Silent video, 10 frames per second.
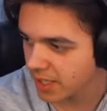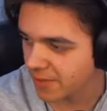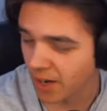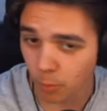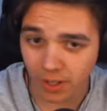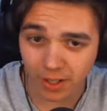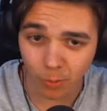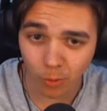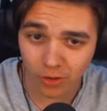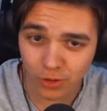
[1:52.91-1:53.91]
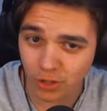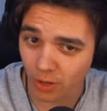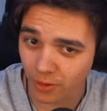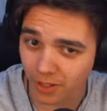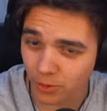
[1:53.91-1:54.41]
If I win an award
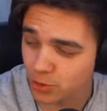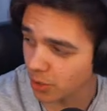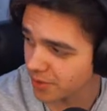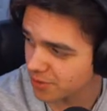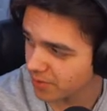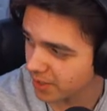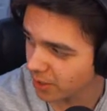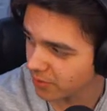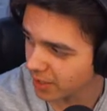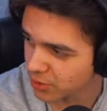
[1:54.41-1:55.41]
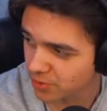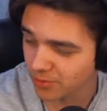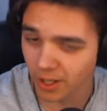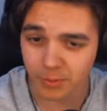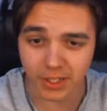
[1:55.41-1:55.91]
show, they're gonna show this video that I just
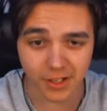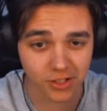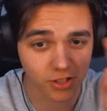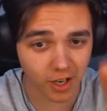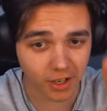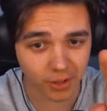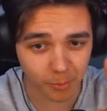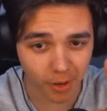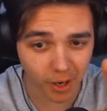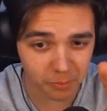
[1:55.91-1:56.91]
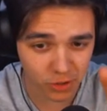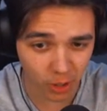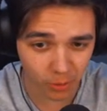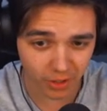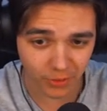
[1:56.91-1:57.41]
filmed, and I snuck a your mom
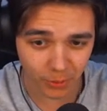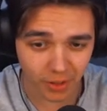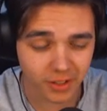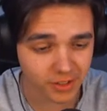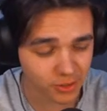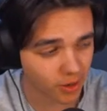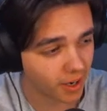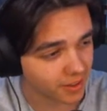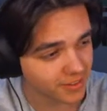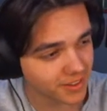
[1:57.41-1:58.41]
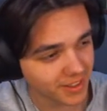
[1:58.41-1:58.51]
joke into it. It's great.